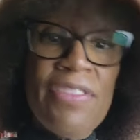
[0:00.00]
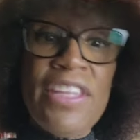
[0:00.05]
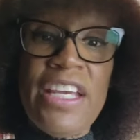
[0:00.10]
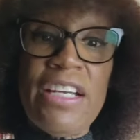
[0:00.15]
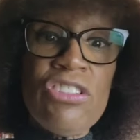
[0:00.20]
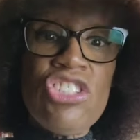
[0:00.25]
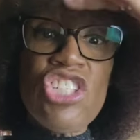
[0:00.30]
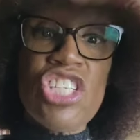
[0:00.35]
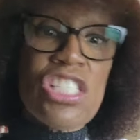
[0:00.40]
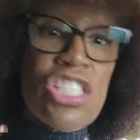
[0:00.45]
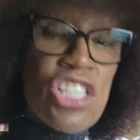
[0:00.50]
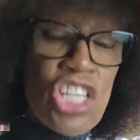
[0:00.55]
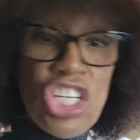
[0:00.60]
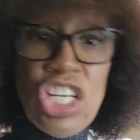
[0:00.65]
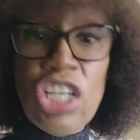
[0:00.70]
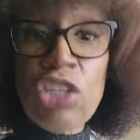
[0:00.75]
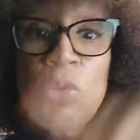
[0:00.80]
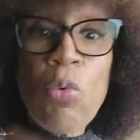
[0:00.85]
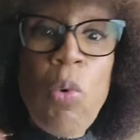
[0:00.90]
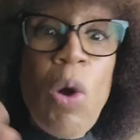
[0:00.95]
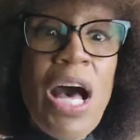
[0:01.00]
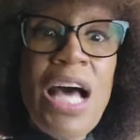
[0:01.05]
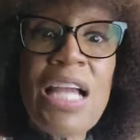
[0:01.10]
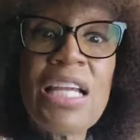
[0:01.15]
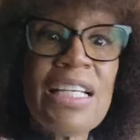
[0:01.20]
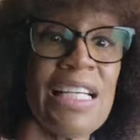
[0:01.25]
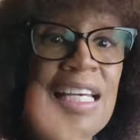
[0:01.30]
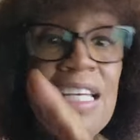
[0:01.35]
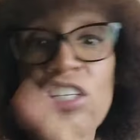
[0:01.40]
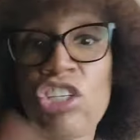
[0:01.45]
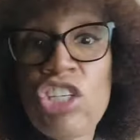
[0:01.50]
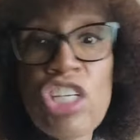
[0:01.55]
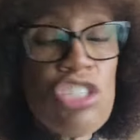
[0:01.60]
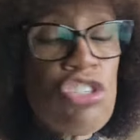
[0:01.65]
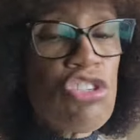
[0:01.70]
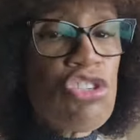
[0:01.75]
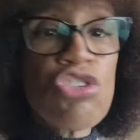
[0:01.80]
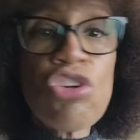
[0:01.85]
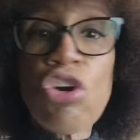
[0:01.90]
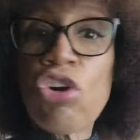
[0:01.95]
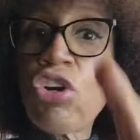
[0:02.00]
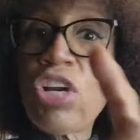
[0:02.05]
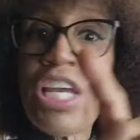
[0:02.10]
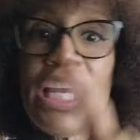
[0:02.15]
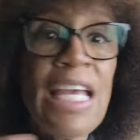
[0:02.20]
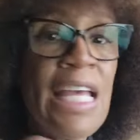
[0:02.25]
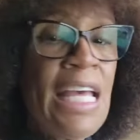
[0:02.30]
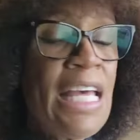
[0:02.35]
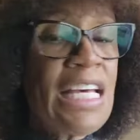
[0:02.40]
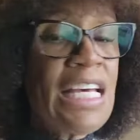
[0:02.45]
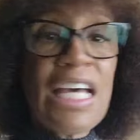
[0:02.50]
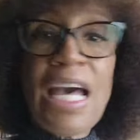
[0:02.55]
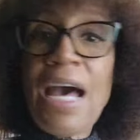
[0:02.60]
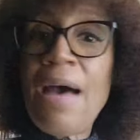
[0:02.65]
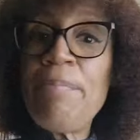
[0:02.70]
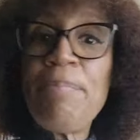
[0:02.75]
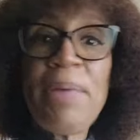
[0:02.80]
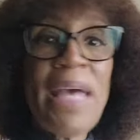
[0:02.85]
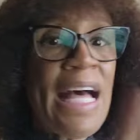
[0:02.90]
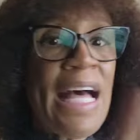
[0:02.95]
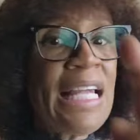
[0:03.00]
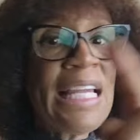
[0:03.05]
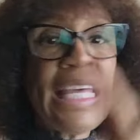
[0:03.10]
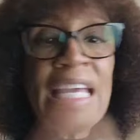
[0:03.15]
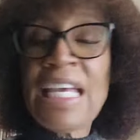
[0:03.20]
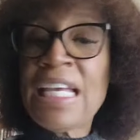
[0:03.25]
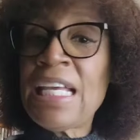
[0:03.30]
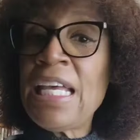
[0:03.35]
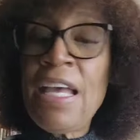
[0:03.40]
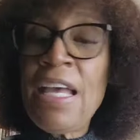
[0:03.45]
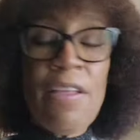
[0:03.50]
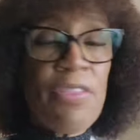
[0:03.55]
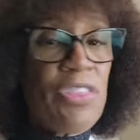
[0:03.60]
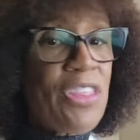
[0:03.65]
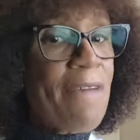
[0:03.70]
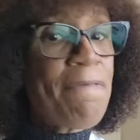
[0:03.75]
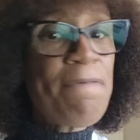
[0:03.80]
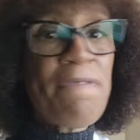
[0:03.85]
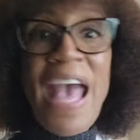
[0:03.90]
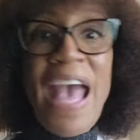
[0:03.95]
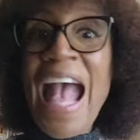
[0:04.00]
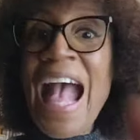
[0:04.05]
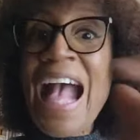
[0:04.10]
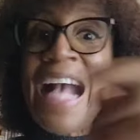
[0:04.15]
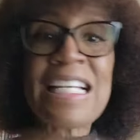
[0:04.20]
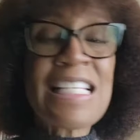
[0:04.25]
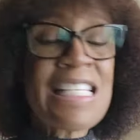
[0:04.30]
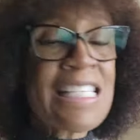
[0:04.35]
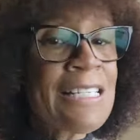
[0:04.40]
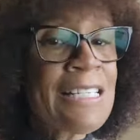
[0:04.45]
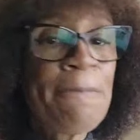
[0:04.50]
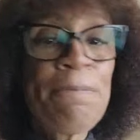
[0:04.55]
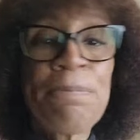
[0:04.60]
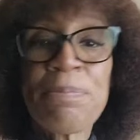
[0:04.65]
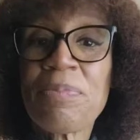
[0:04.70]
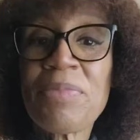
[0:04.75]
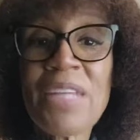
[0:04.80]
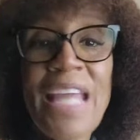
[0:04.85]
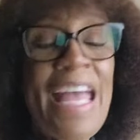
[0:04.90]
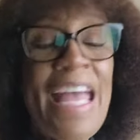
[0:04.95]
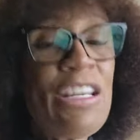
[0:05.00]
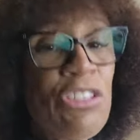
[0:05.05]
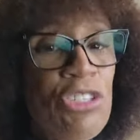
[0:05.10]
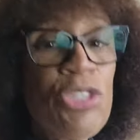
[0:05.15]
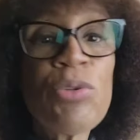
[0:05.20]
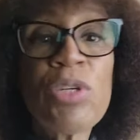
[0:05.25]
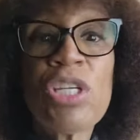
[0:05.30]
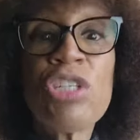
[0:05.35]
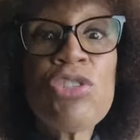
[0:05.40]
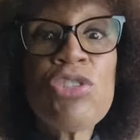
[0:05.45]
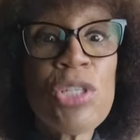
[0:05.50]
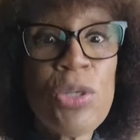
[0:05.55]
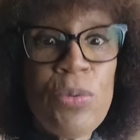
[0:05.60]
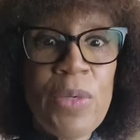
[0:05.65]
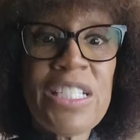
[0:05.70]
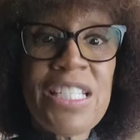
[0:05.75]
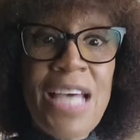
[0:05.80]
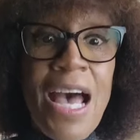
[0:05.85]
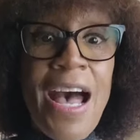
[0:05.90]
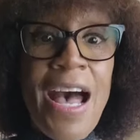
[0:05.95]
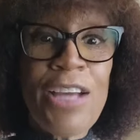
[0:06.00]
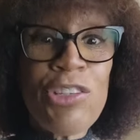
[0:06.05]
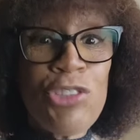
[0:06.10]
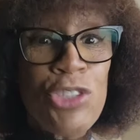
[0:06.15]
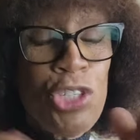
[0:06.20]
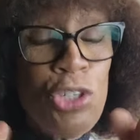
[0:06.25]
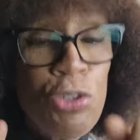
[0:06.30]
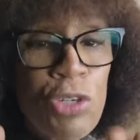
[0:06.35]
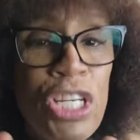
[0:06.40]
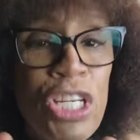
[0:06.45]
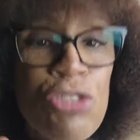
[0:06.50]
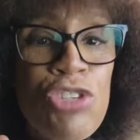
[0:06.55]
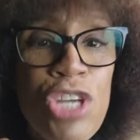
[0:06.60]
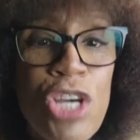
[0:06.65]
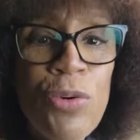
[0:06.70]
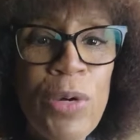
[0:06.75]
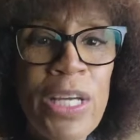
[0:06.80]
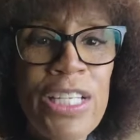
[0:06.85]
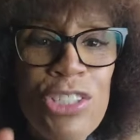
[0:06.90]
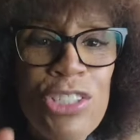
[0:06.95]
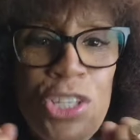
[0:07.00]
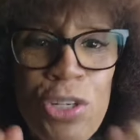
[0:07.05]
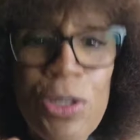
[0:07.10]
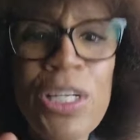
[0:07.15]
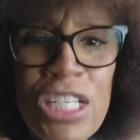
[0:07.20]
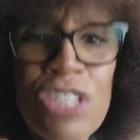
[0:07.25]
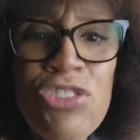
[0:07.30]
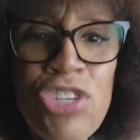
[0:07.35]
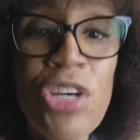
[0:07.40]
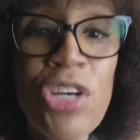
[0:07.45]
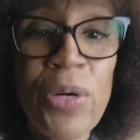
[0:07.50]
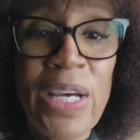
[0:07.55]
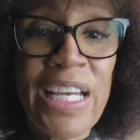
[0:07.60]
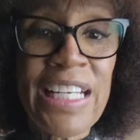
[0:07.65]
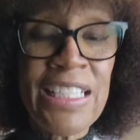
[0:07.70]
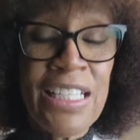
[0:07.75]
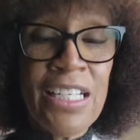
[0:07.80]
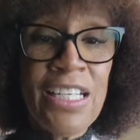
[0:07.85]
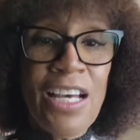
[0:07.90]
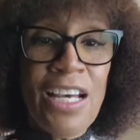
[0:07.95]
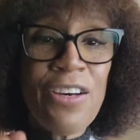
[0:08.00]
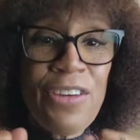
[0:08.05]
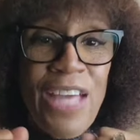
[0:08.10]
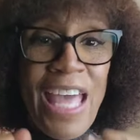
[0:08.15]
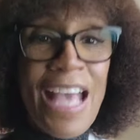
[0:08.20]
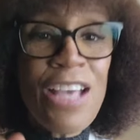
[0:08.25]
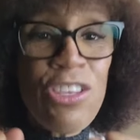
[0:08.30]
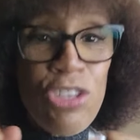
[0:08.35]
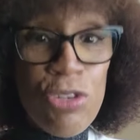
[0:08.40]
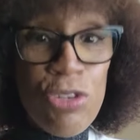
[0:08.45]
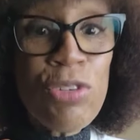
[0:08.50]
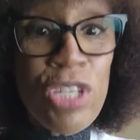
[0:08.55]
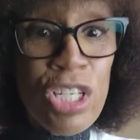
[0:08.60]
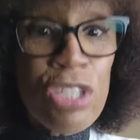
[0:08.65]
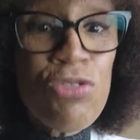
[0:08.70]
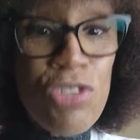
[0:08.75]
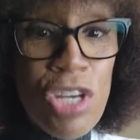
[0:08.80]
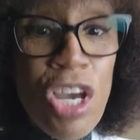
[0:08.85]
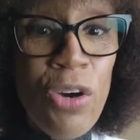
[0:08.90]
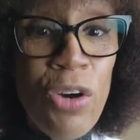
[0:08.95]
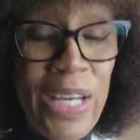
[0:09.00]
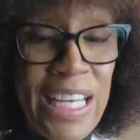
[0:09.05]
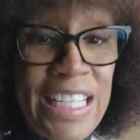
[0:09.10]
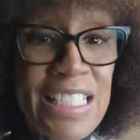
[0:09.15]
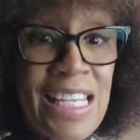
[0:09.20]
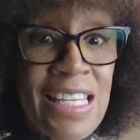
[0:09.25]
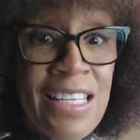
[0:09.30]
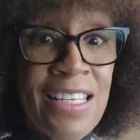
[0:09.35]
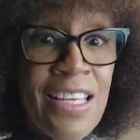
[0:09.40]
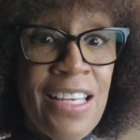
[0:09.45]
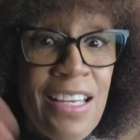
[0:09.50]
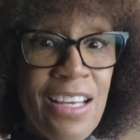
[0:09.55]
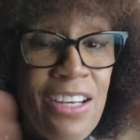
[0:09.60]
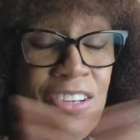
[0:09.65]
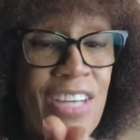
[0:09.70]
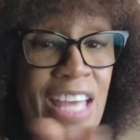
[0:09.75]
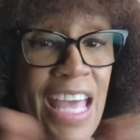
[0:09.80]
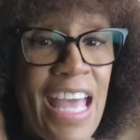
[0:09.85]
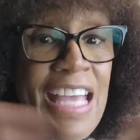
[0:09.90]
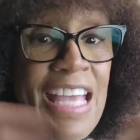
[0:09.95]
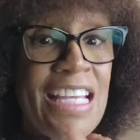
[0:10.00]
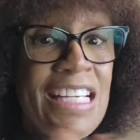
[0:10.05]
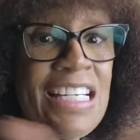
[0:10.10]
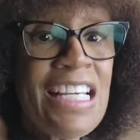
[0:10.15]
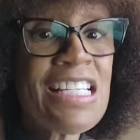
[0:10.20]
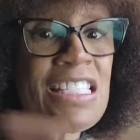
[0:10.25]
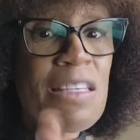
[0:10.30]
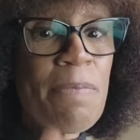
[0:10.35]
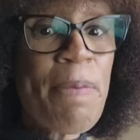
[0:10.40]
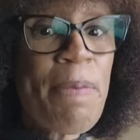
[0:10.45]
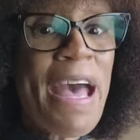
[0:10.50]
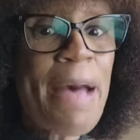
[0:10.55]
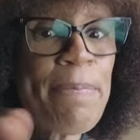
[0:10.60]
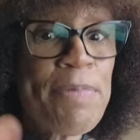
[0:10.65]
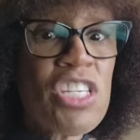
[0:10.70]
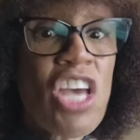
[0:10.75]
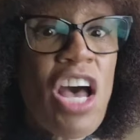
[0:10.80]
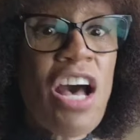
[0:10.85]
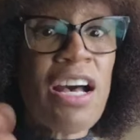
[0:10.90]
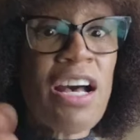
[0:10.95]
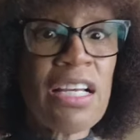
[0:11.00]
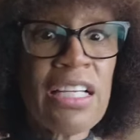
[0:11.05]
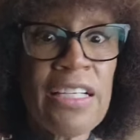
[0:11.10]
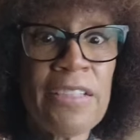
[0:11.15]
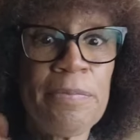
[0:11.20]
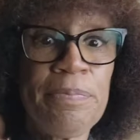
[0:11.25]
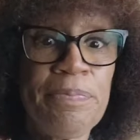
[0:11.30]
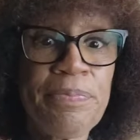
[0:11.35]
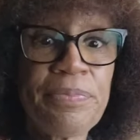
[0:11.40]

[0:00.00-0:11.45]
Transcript: They're just good quality, good story, compelling, the facts, and you can do it, Taj. You can do it. You can do it. Okay, you can do it. Okay, he needs a pep talk.